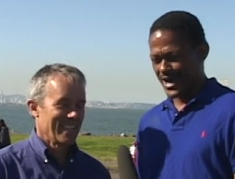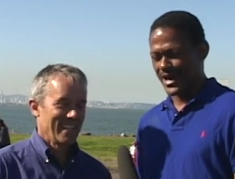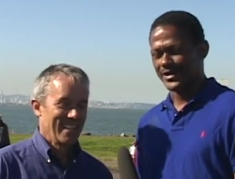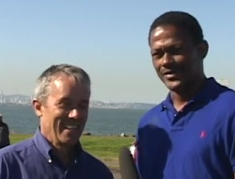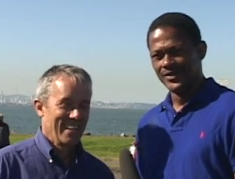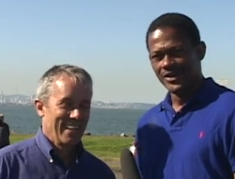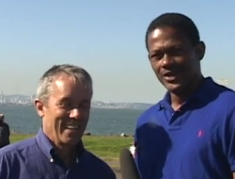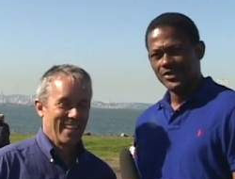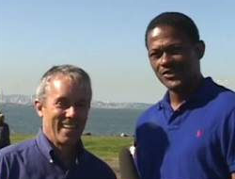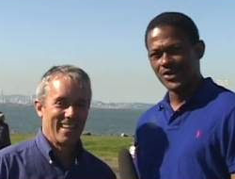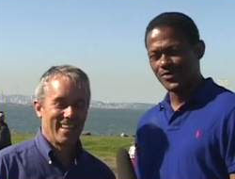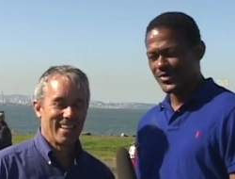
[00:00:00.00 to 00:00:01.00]
Speaker 1: fine.
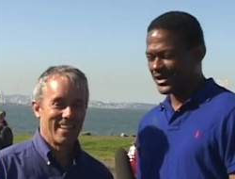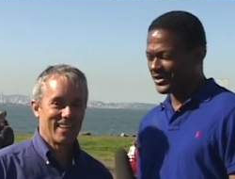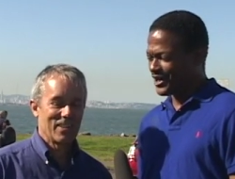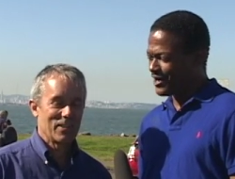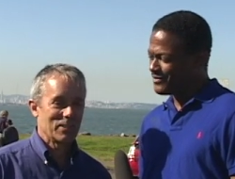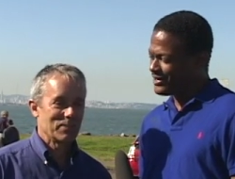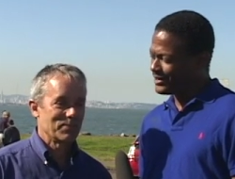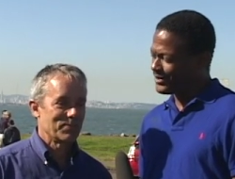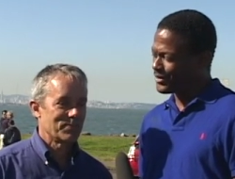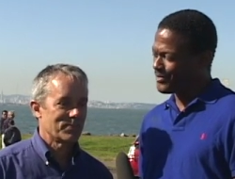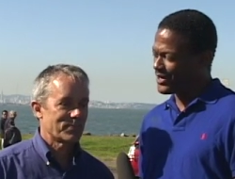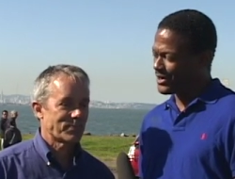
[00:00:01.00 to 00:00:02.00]
So Rick, tell me a
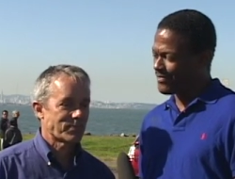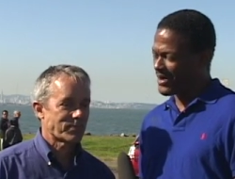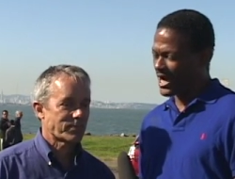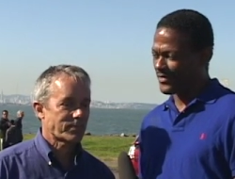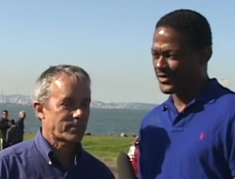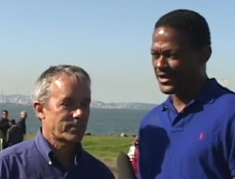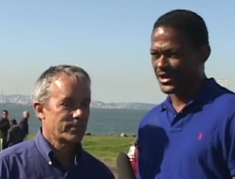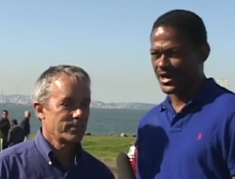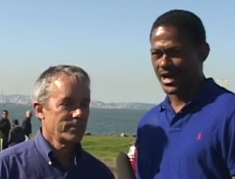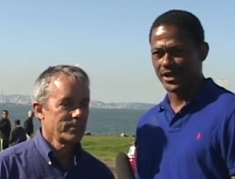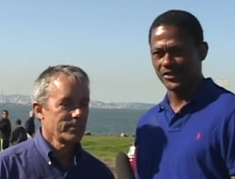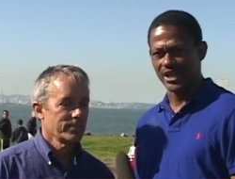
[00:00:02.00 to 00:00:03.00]
little bit about the
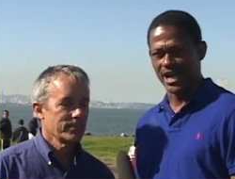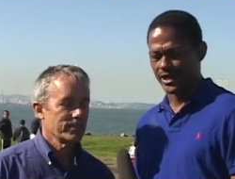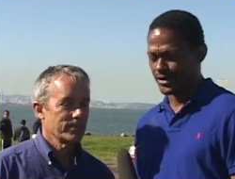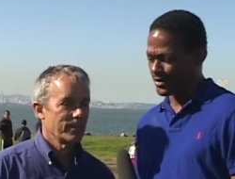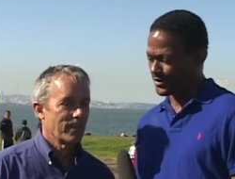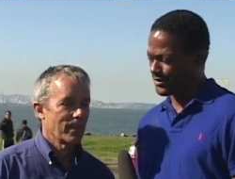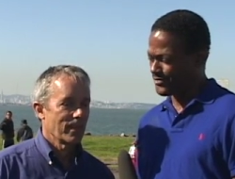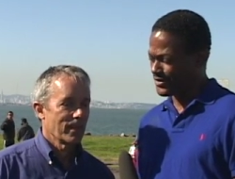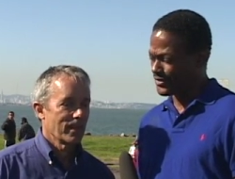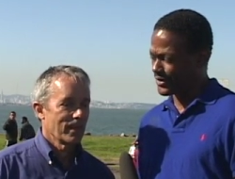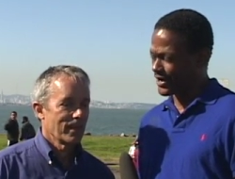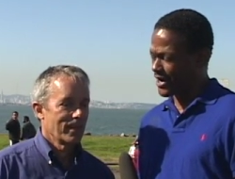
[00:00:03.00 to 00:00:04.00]
uh, Tango
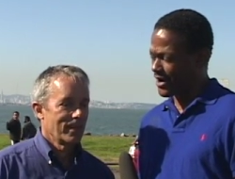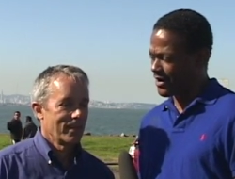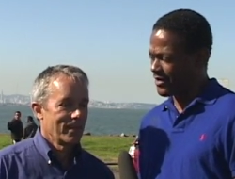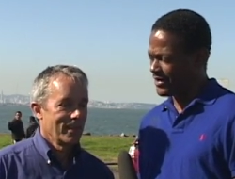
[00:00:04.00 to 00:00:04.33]
commuter car